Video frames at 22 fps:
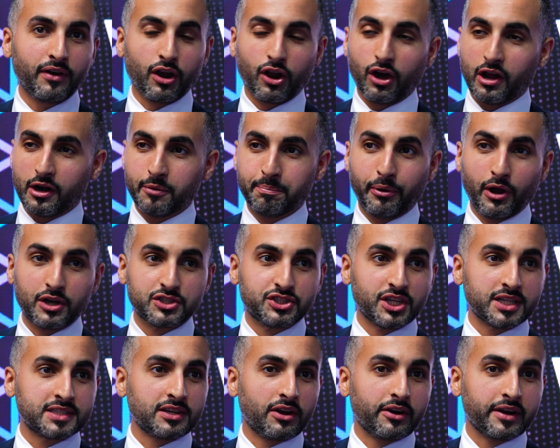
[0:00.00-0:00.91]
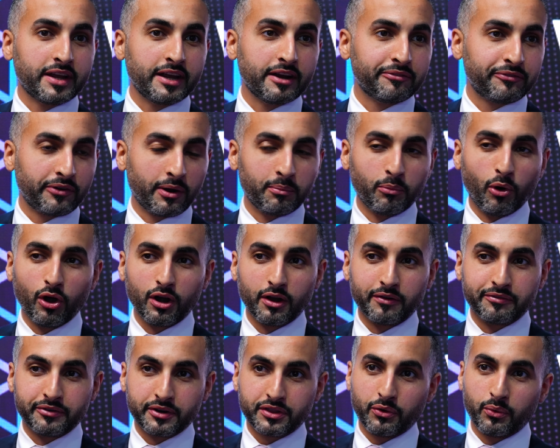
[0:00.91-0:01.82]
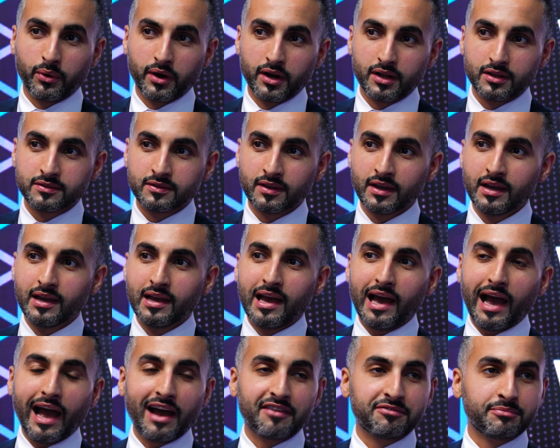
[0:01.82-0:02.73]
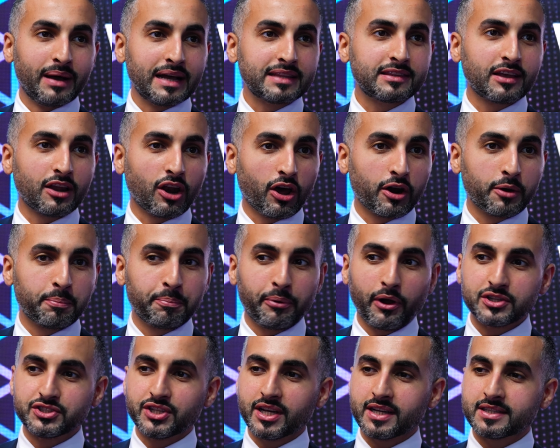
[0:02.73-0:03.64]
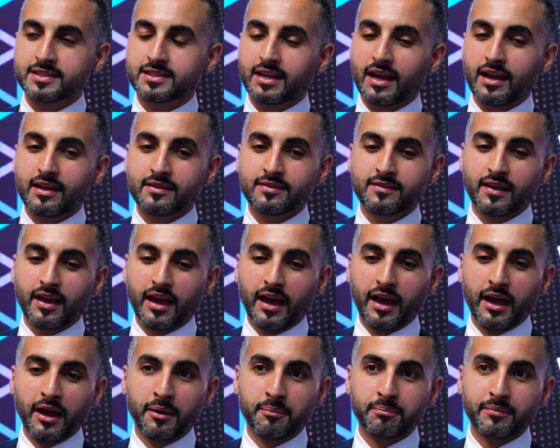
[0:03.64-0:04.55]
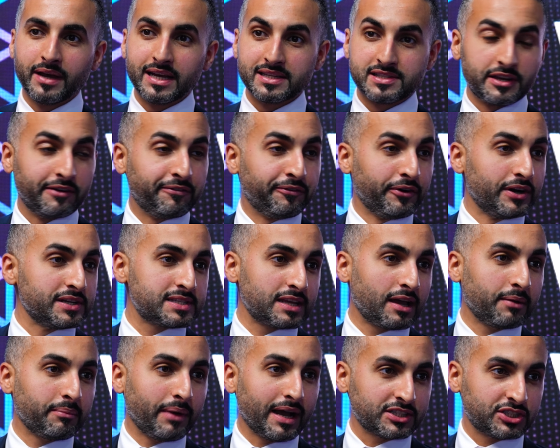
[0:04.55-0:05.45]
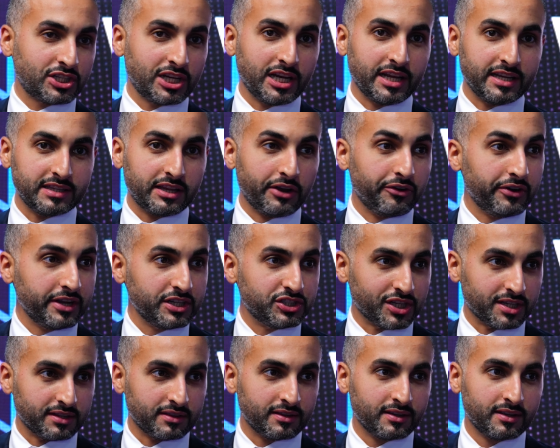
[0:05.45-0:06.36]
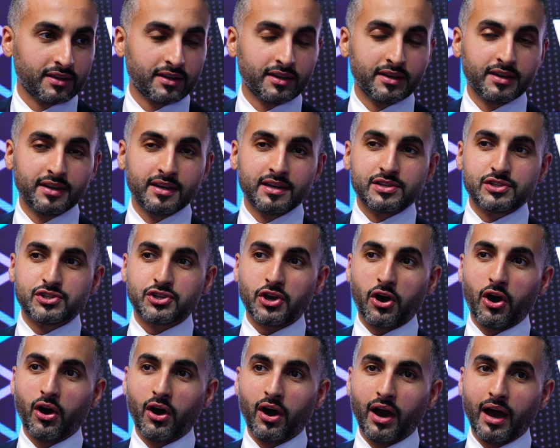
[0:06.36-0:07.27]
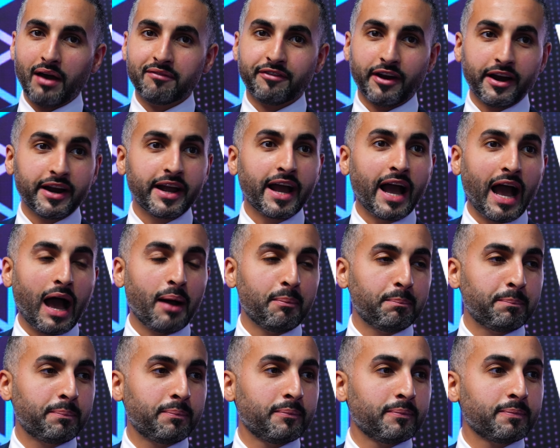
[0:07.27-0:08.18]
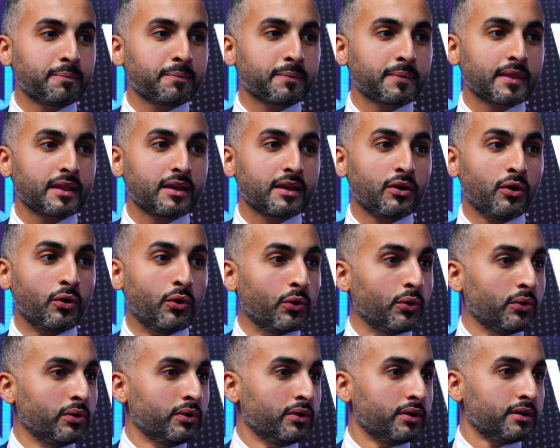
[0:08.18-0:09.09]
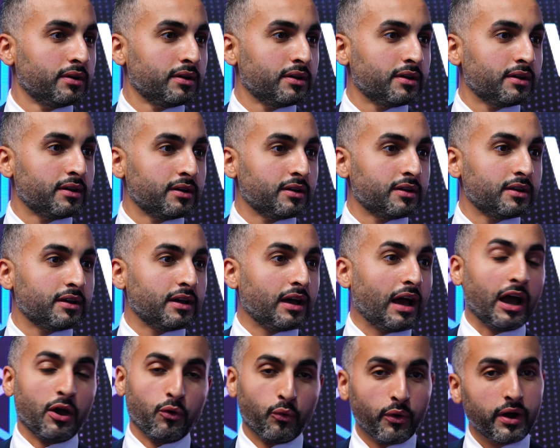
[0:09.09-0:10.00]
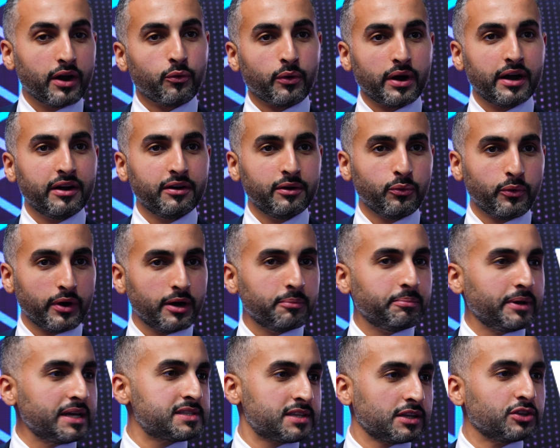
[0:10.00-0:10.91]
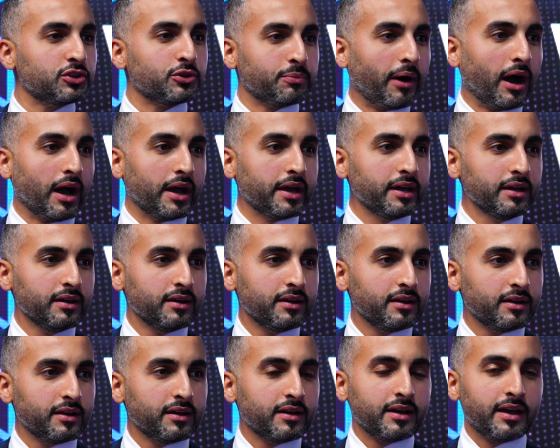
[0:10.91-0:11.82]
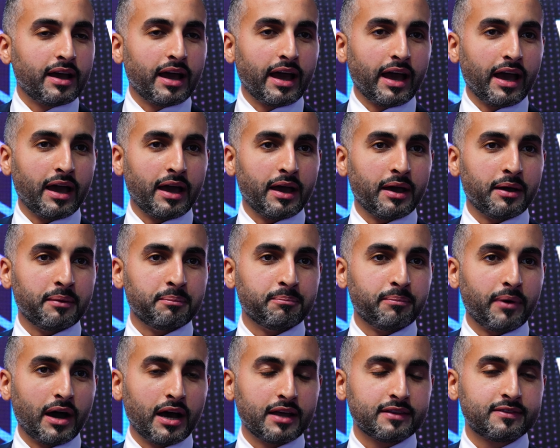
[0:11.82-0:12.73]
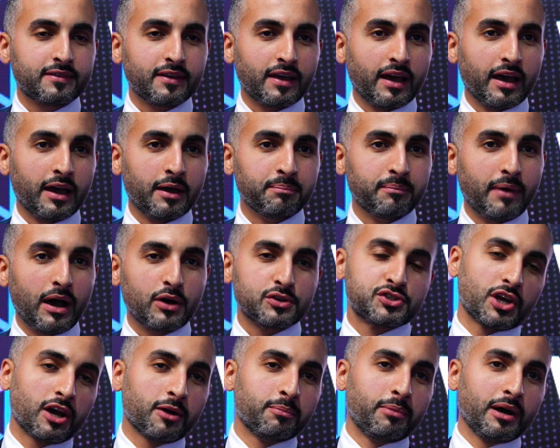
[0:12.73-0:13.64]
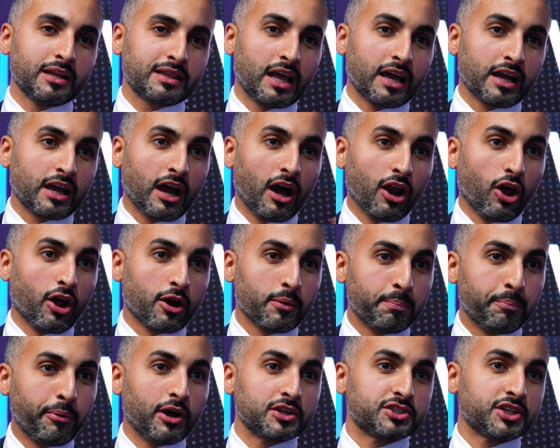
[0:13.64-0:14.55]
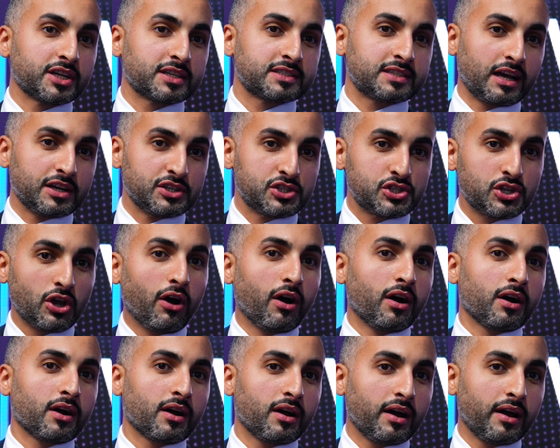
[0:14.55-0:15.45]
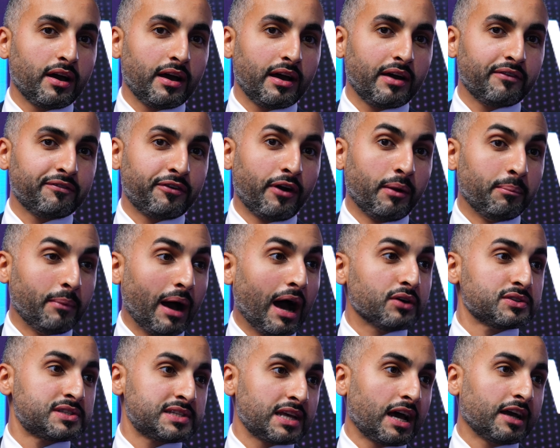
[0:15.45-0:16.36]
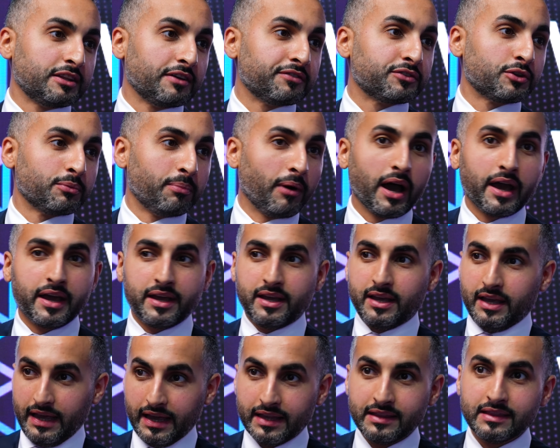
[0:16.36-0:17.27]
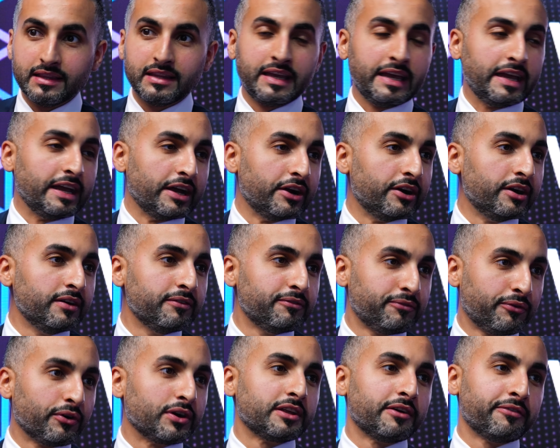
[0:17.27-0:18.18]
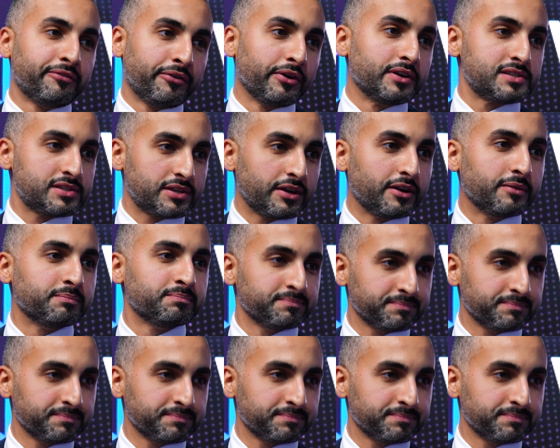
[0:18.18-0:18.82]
A lot of projects are here from all over the world. I've met a lot of projects that um, it's their first time actually in the region. So I'm very happy. Where are you based? Who? You? Uh, we're, we're, we're based in Dubai. Okay. Um, but um, I was talking about like a lot of projects I saw from outside of Dubai in here for their first term.